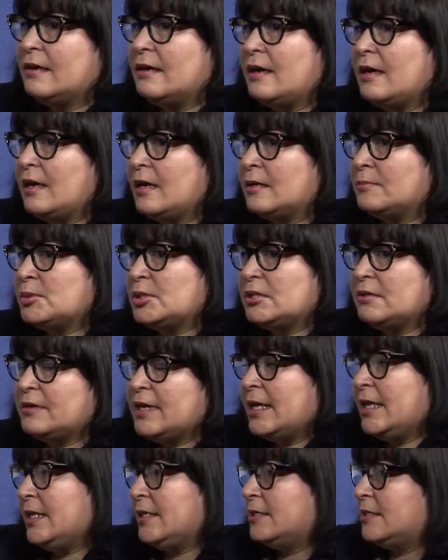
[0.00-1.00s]
So
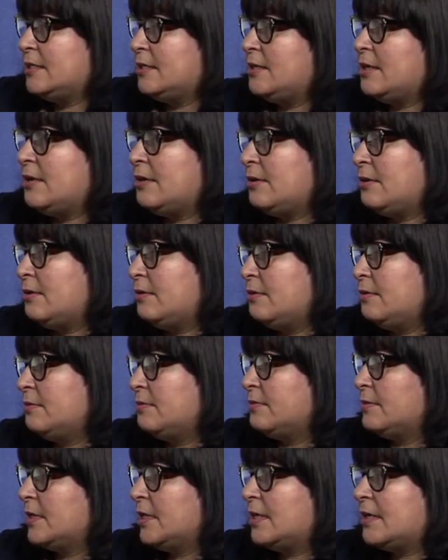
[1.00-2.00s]
getting to know
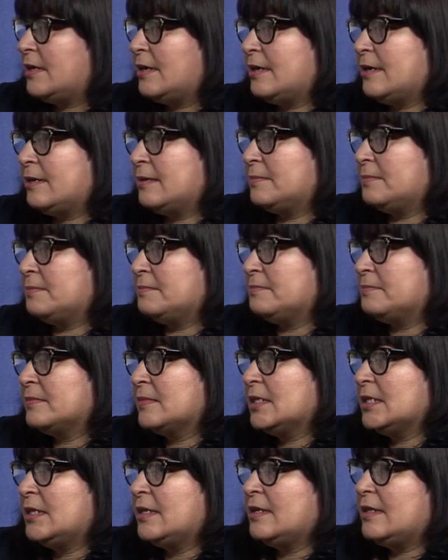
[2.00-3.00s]

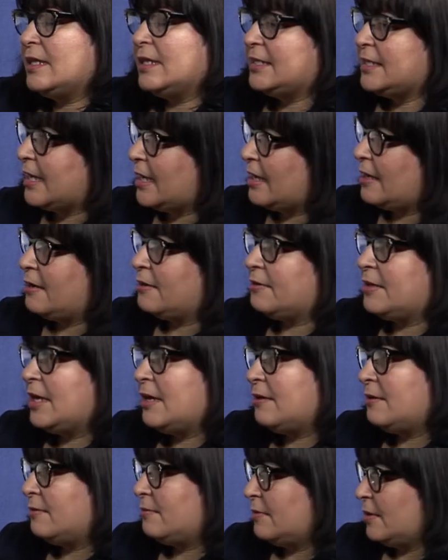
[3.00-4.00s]
the town,
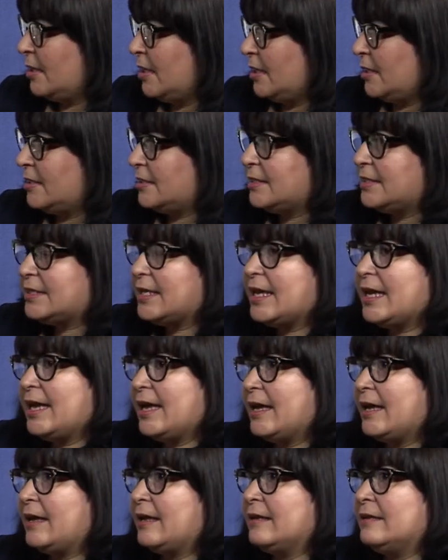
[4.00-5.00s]
how it works,
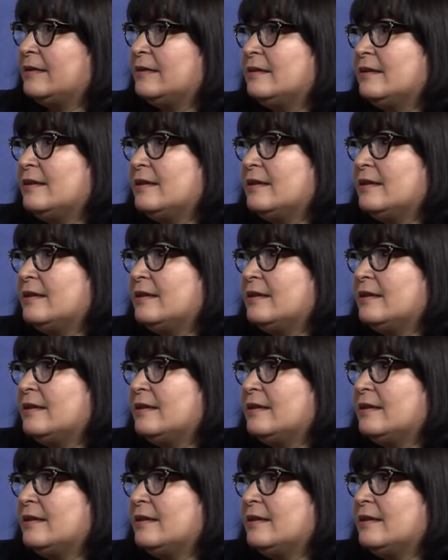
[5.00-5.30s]
and